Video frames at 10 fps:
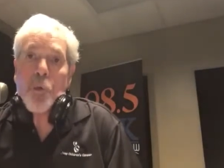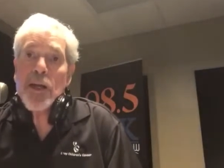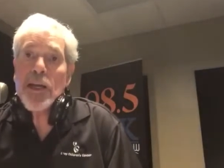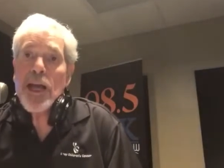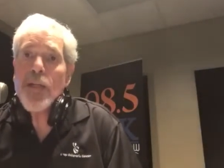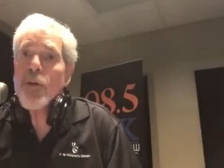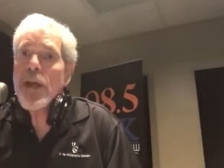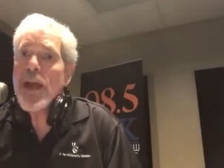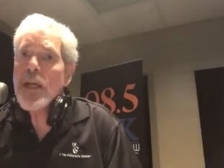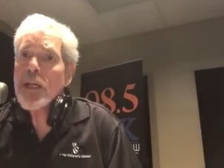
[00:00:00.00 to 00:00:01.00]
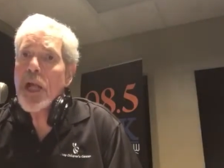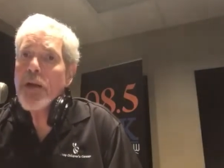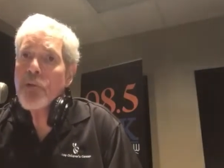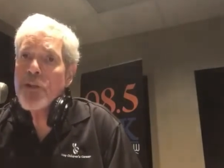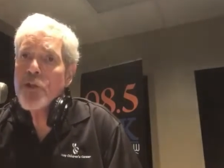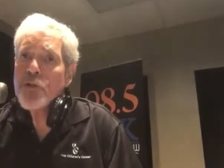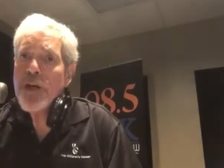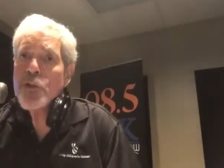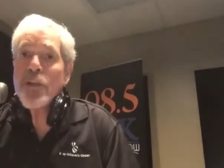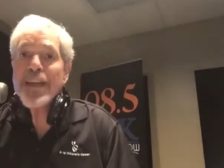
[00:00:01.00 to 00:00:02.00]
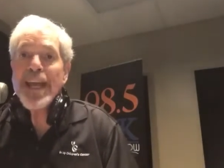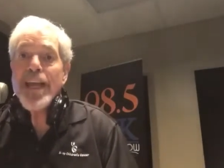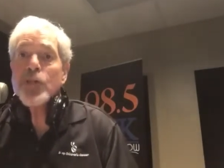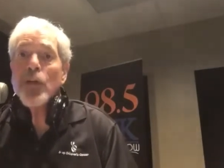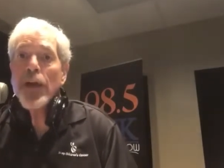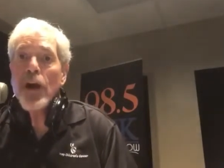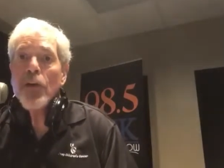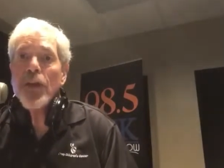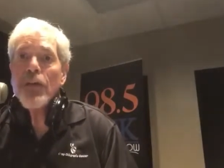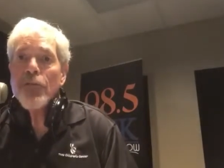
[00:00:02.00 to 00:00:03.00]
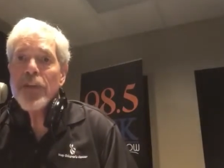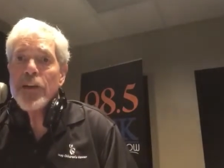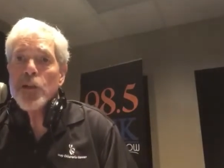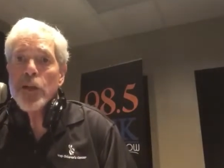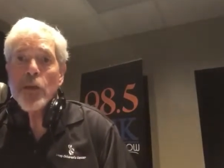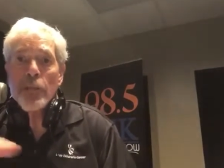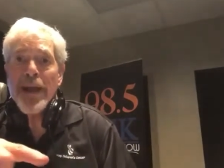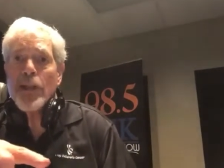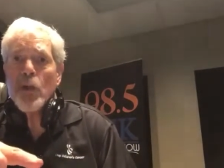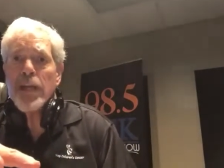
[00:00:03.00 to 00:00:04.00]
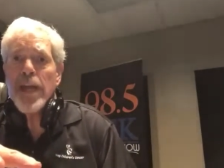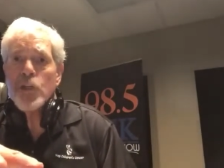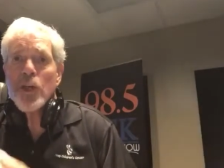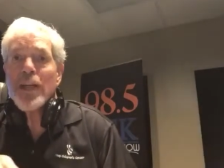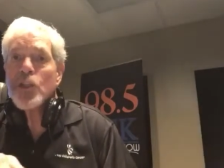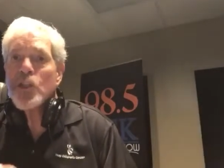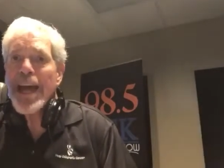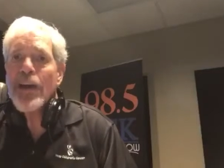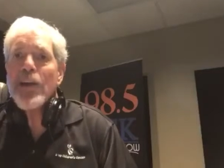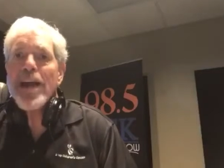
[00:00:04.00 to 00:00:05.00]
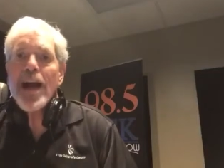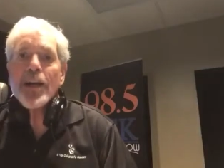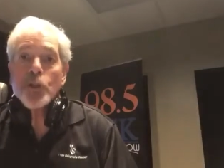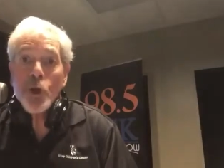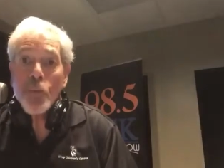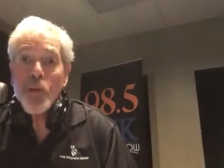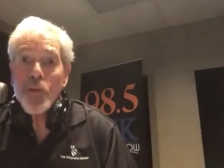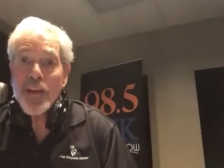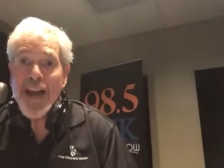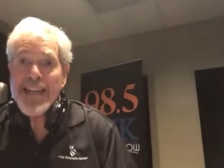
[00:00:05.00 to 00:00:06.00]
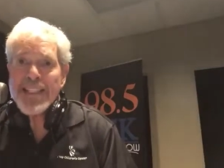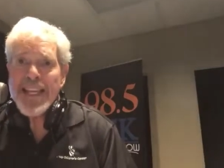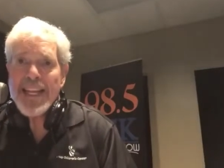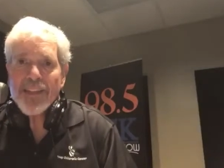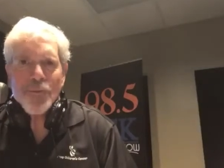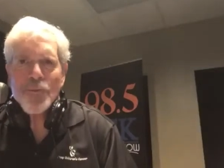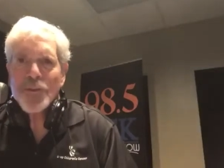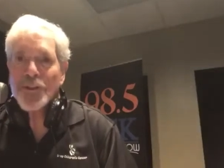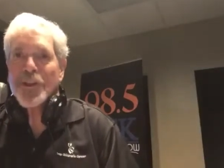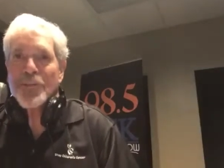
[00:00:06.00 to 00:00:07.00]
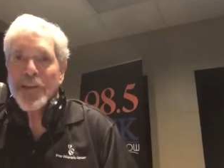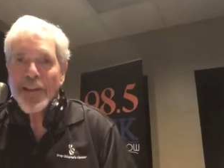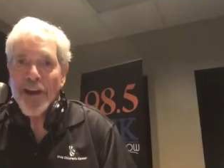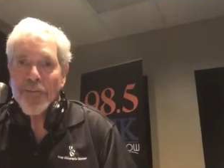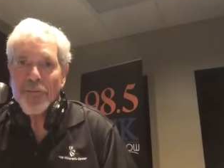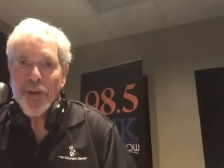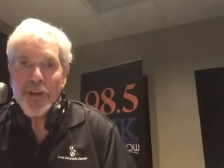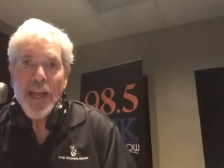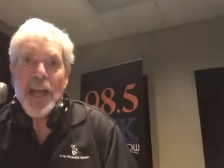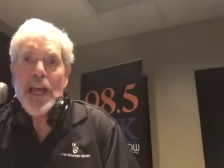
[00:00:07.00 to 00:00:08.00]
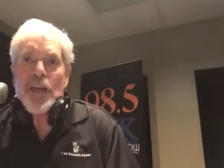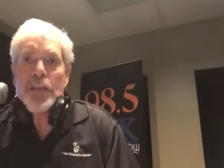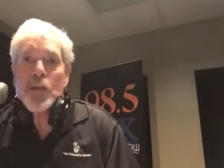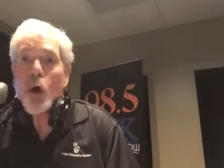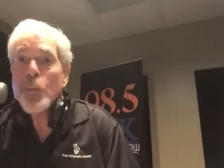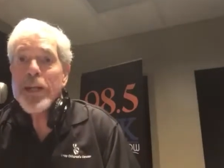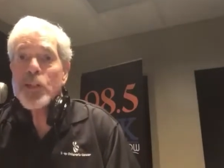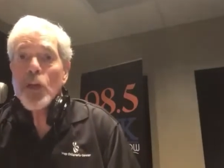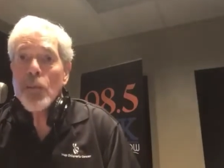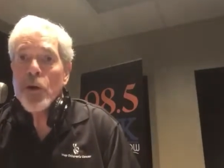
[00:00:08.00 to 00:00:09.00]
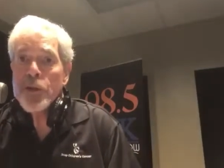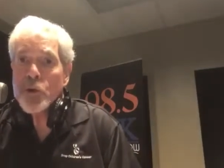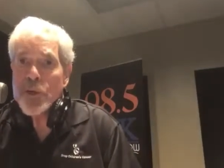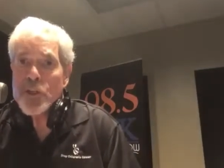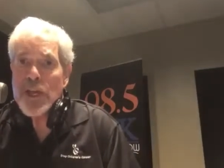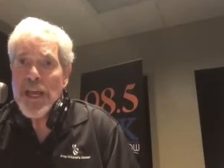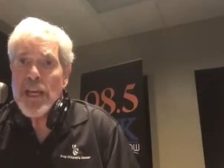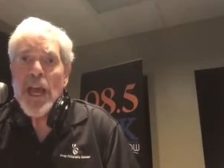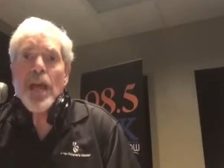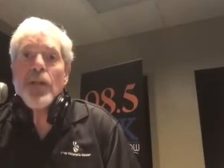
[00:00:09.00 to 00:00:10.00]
We're going to gather at 8 o'clock registration at the Gainesville Health and Fitness Center main location on Saturday, October the 19th. Ooh, this is going to be a lot of fun. The opening ceremony ceremonies are at 10.